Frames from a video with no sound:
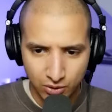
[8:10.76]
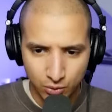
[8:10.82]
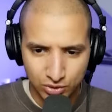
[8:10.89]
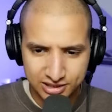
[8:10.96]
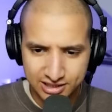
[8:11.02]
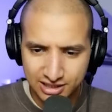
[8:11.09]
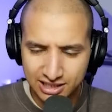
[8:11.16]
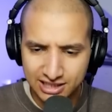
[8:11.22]
We
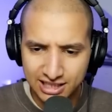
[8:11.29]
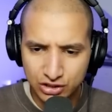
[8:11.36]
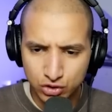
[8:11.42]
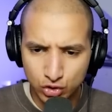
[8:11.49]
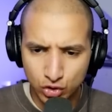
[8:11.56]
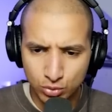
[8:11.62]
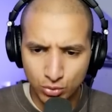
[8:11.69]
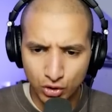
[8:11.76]
still need
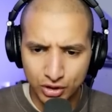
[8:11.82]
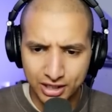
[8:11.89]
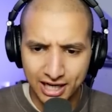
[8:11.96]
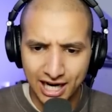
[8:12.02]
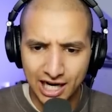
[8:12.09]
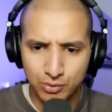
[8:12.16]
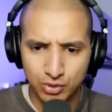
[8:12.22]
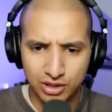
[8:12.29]
2 more
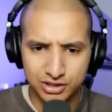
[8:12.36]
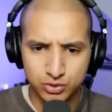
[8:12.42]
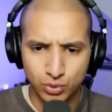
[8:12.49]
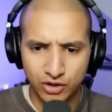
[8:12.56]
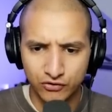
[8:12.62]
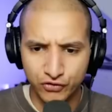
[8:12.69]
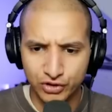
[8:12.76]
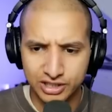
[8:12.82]
cameras,
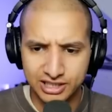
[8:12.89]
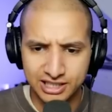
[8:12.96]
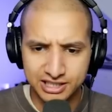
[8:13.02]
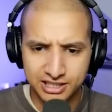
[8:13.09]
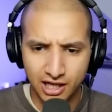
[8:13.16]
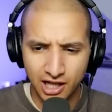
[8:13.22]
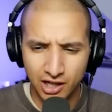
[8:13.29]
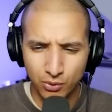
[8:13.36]
one for each
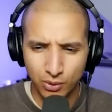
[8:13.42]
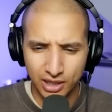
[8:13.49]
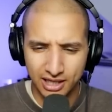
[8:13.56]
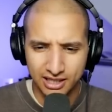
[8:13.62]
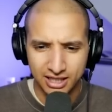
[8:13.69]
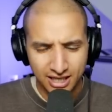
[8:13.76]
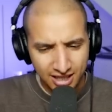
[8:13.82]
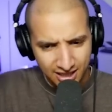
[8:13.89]
hallway.